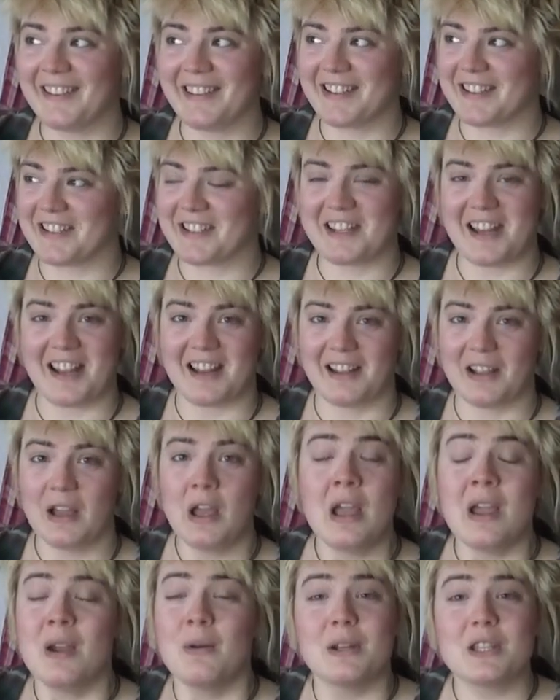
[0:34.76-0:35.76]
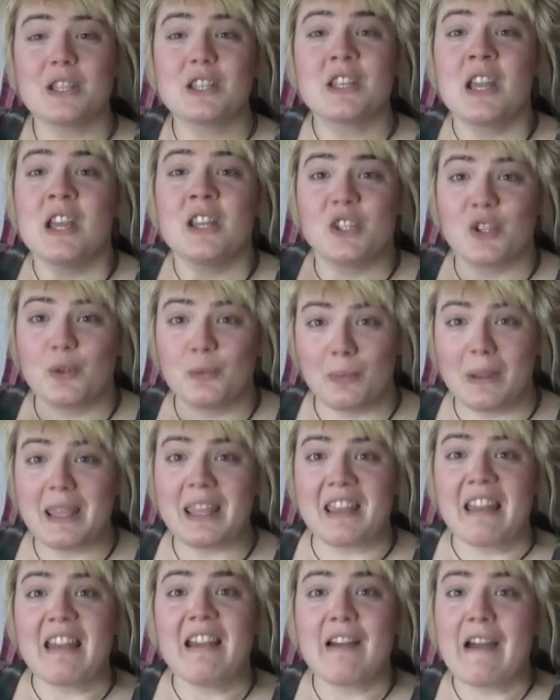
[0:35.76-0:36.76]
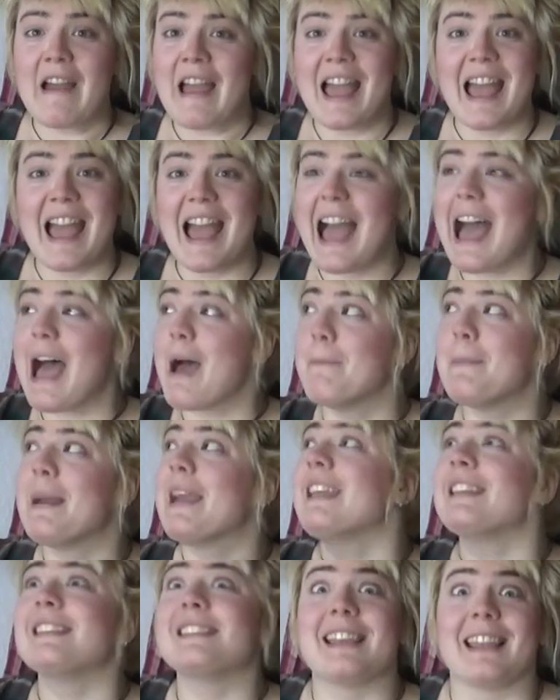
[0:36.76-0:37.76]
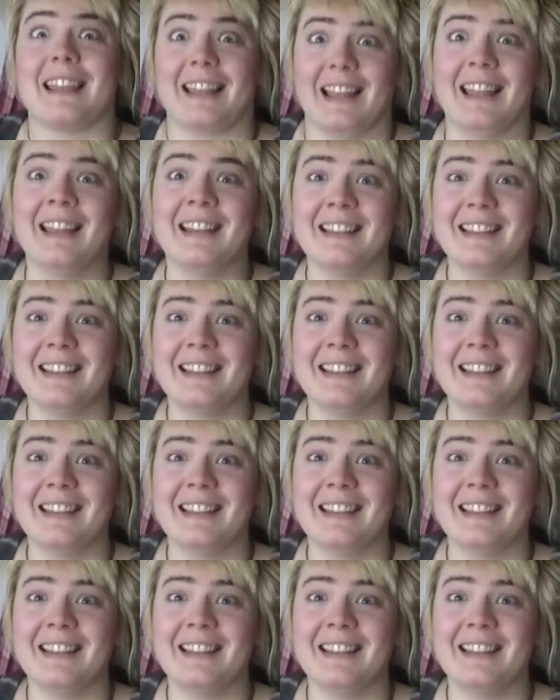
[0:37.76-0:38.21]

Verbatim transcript: on this channel, which is to me amazing.